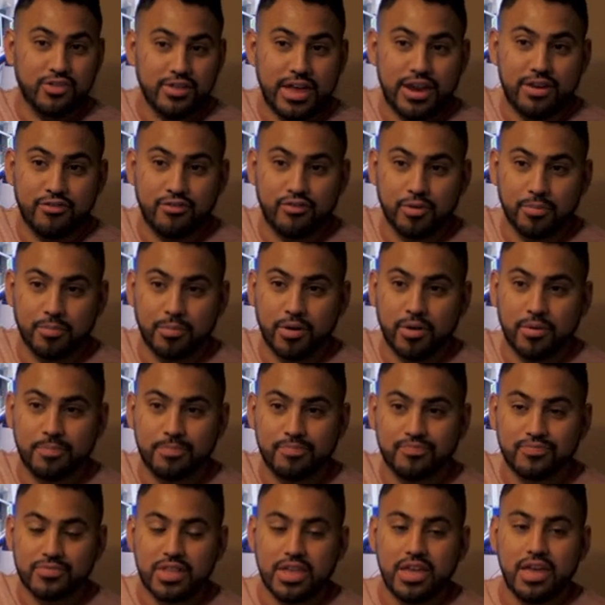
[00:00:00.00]
do that in football.
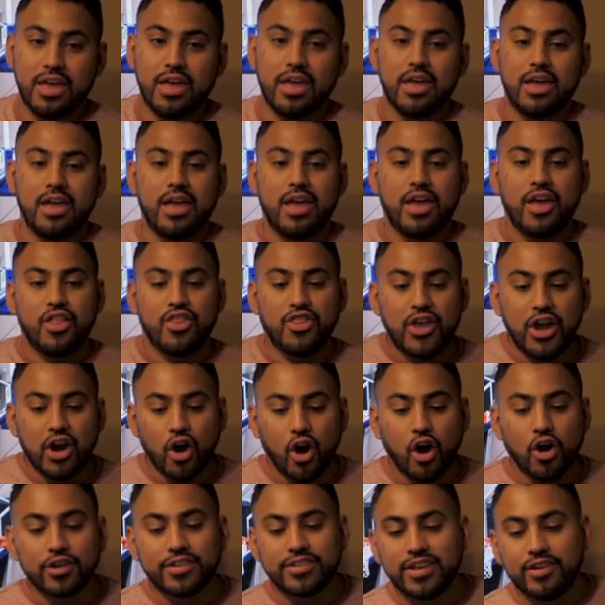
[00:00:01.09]
There
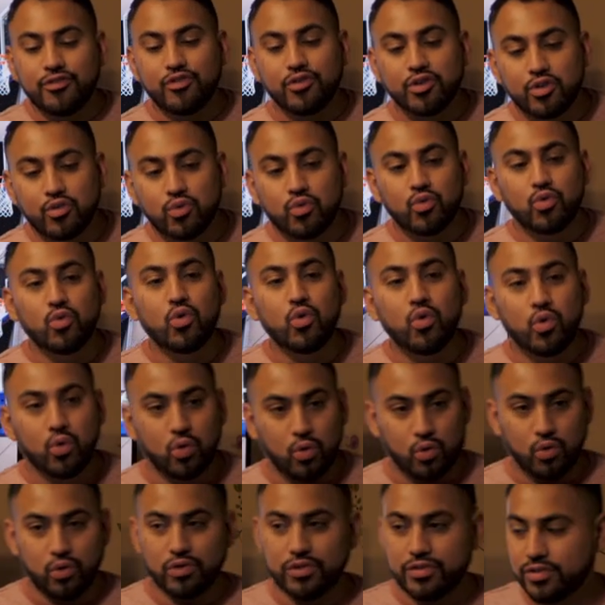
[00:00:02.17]
are different
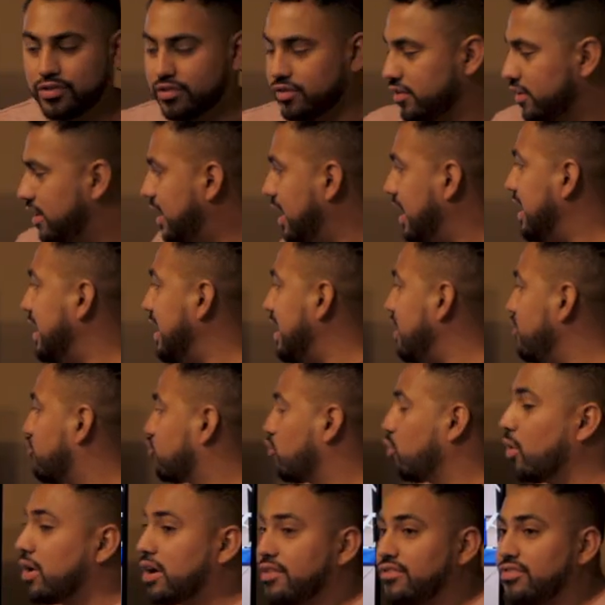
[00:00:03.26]
rules in each
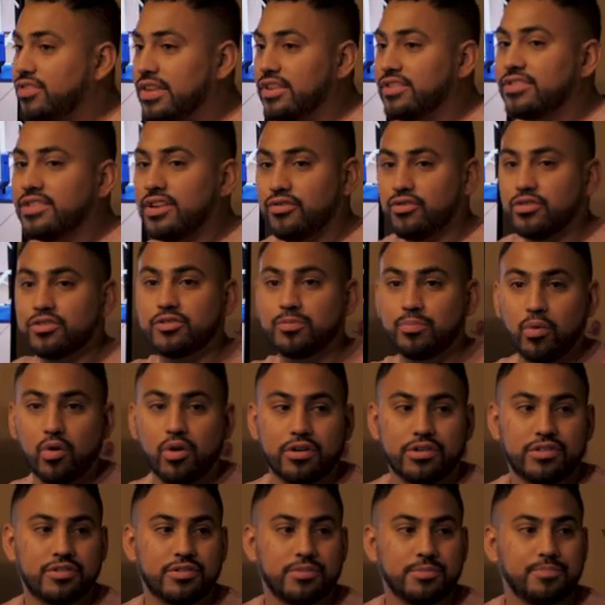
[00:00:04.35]
one of these different
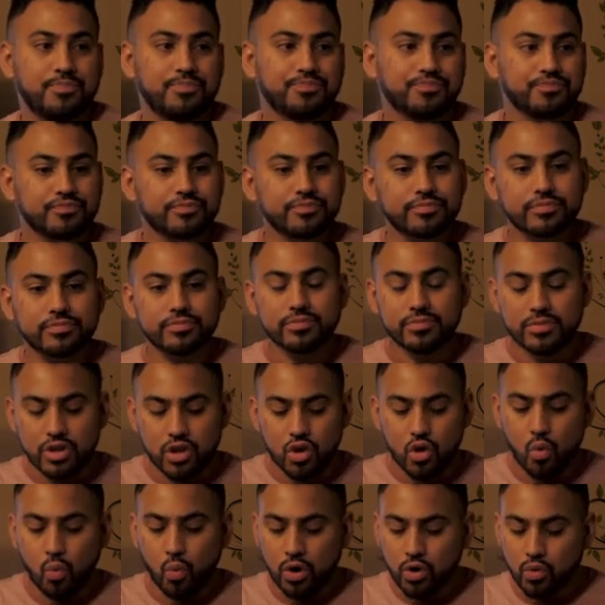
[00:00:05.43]
sports.
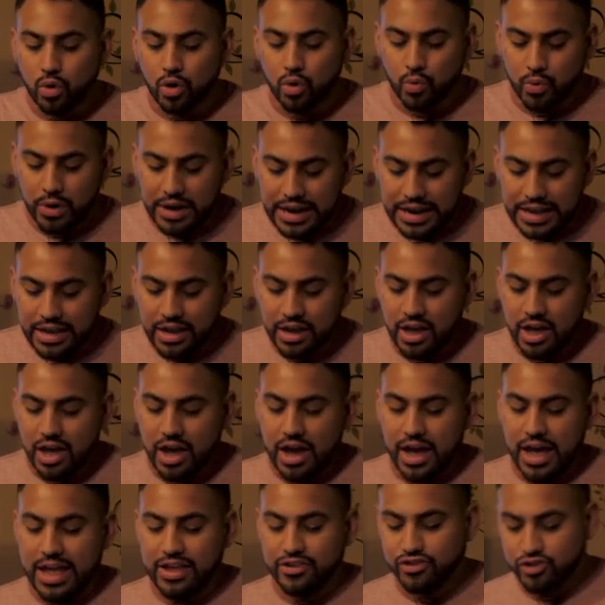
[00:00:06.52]
When we're reading
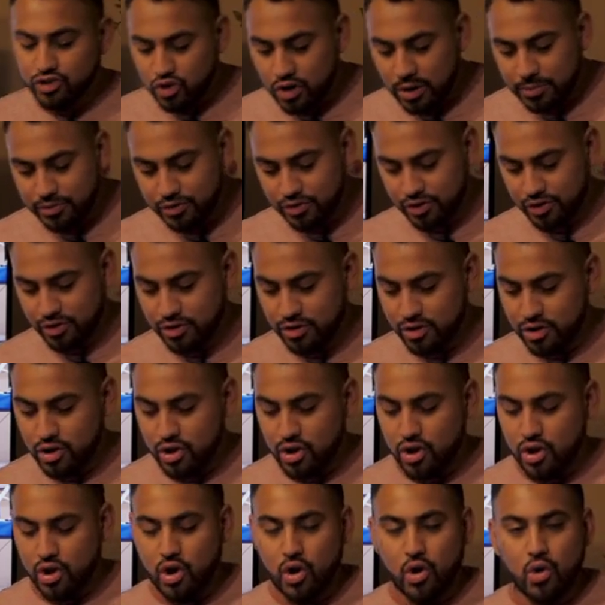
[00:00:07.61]
a scripture,
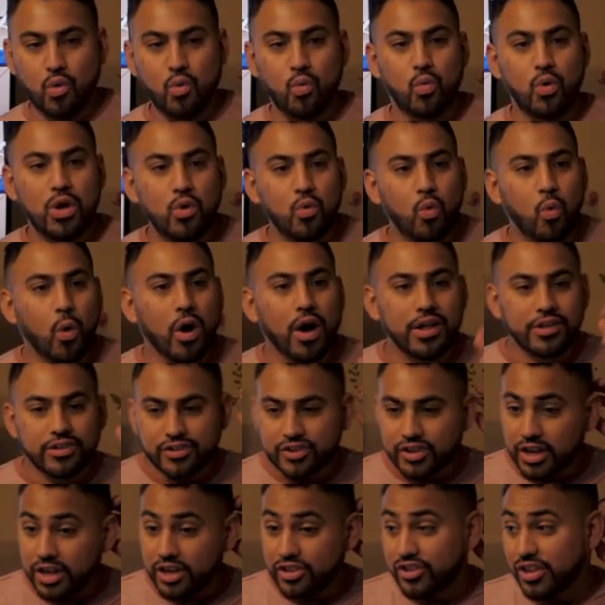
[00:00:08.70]
we want
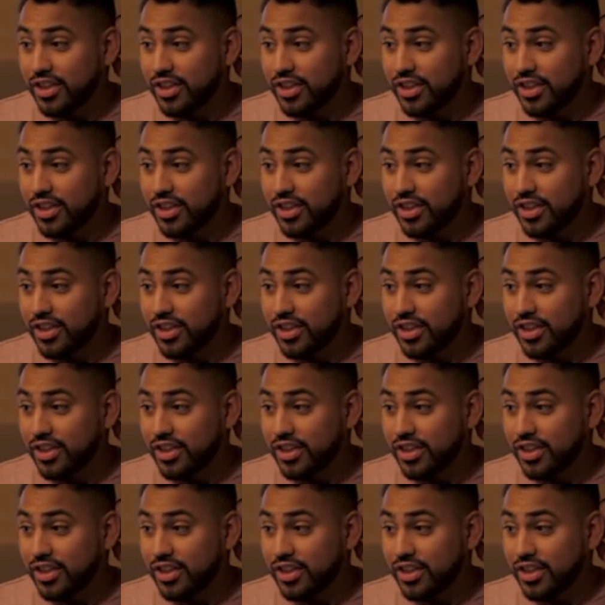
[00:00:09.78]
to